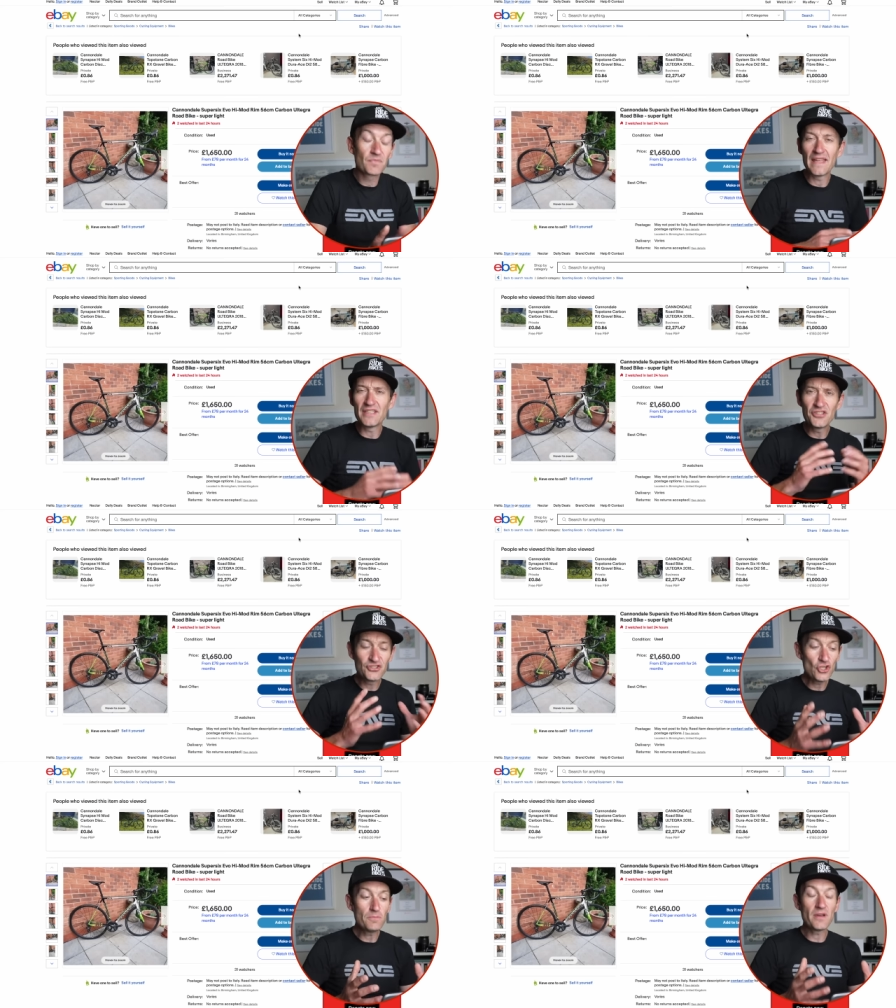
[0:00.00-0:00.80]

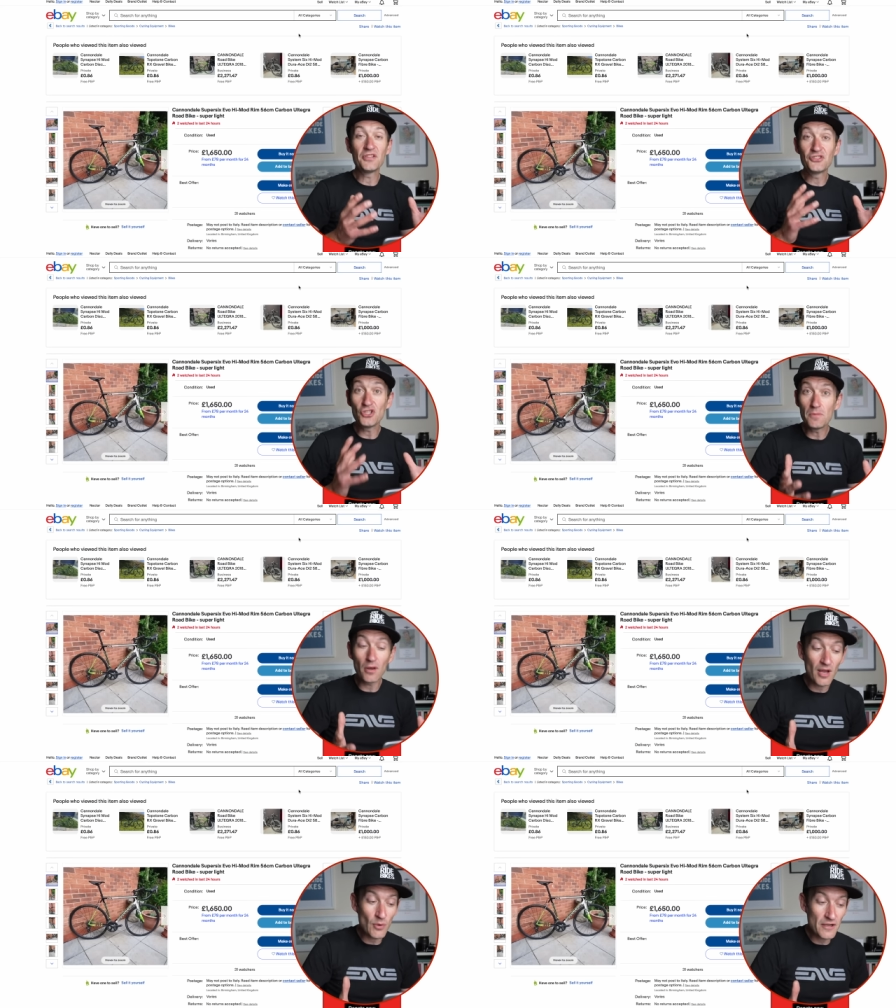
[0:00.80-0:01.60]
It's a super
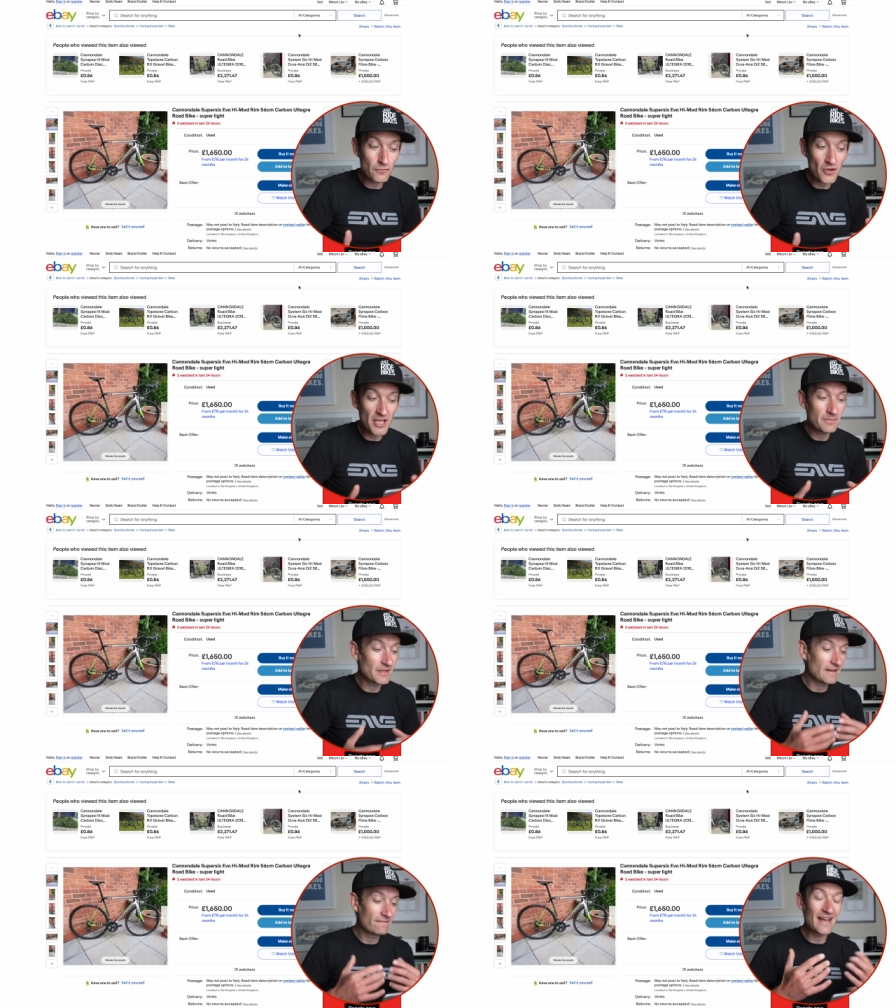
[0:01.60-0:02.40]
lightweight frame,
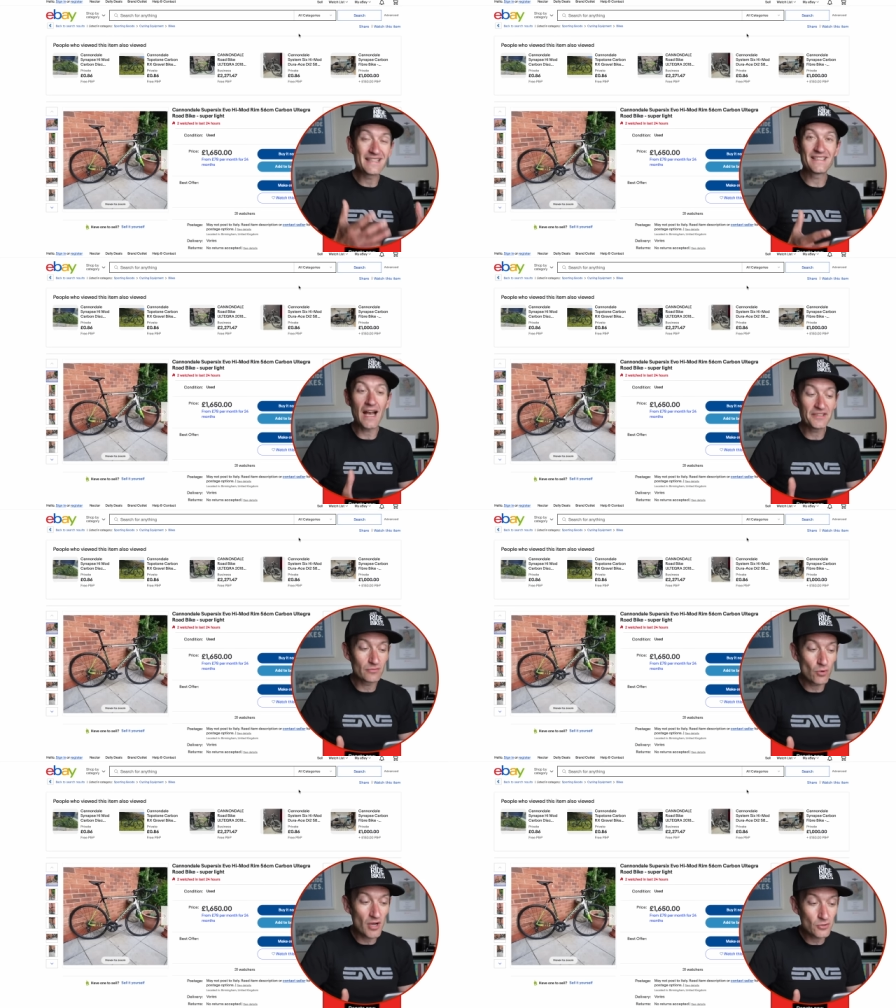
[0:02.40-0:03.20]

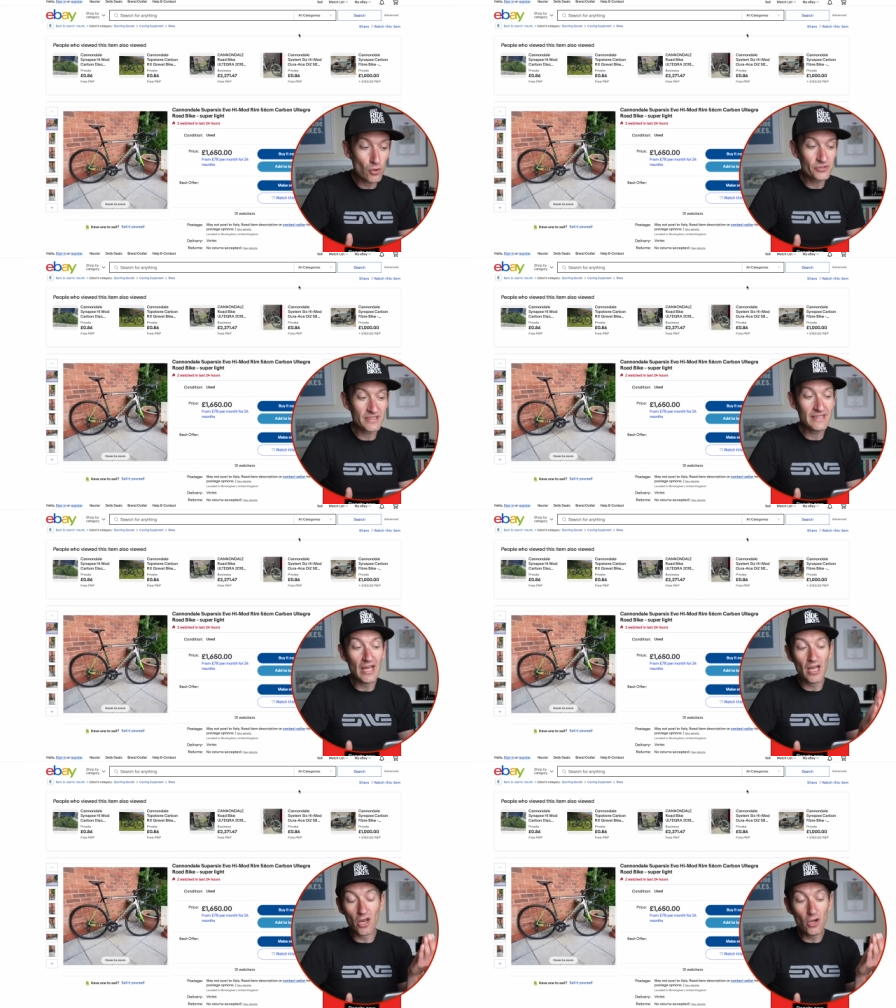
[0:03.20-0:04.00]
fantastic ride quality,
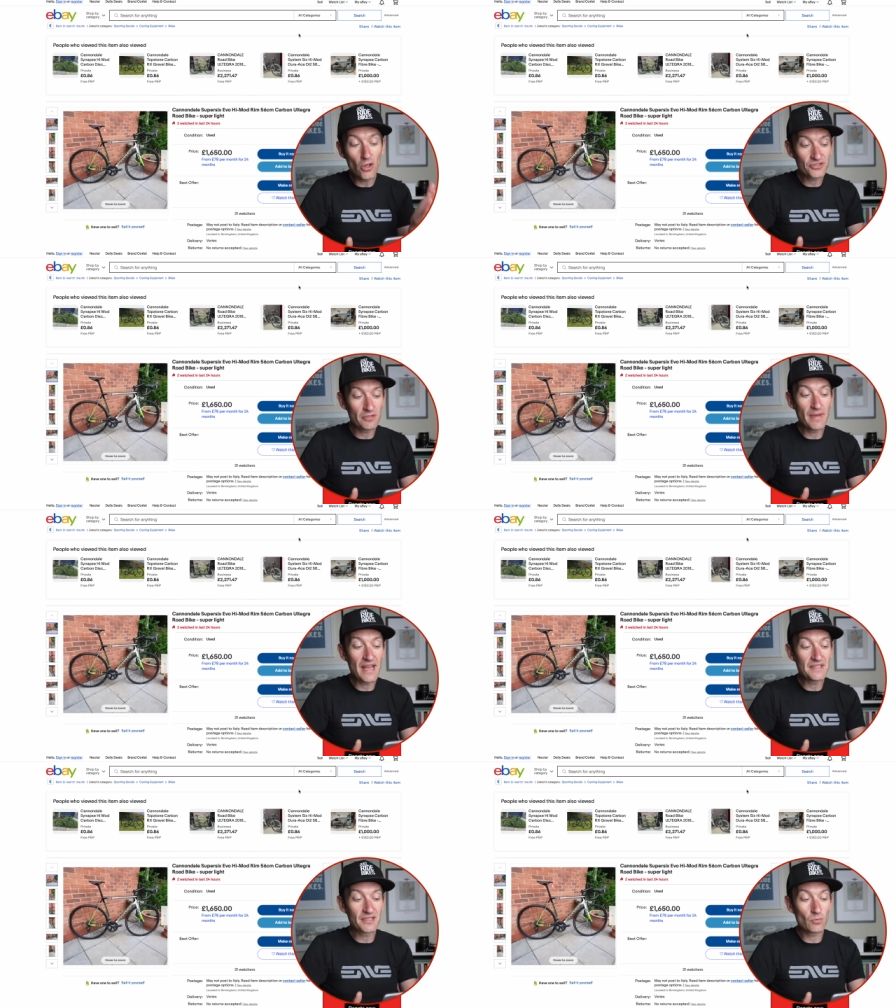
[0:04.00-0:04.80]
looks
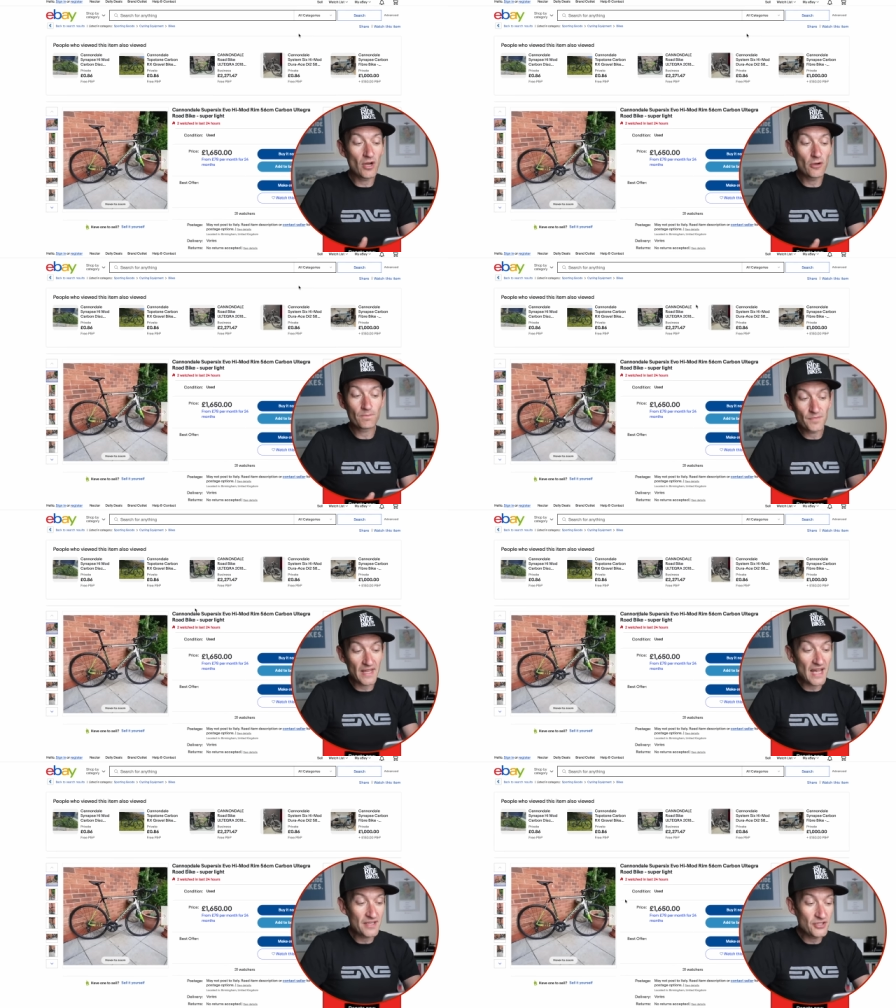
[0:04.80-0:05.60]
amazing as well,
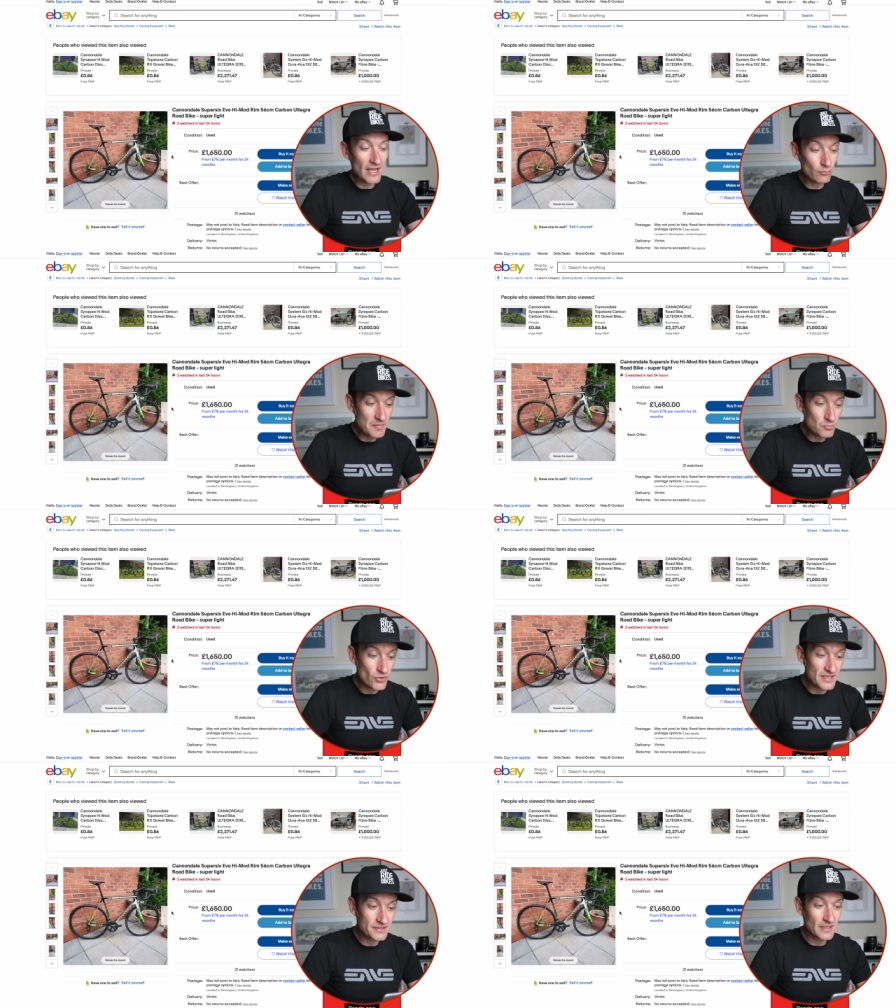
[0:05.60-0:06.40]
and you have rim
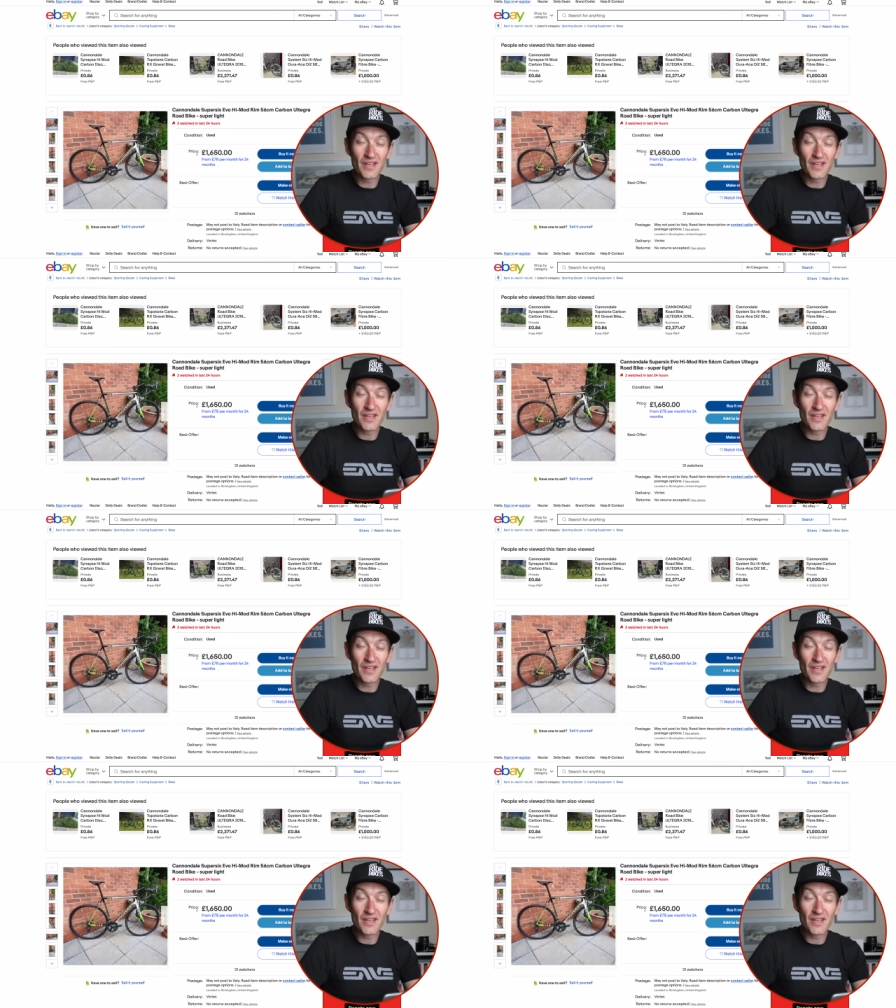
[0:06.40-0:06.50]
brakes.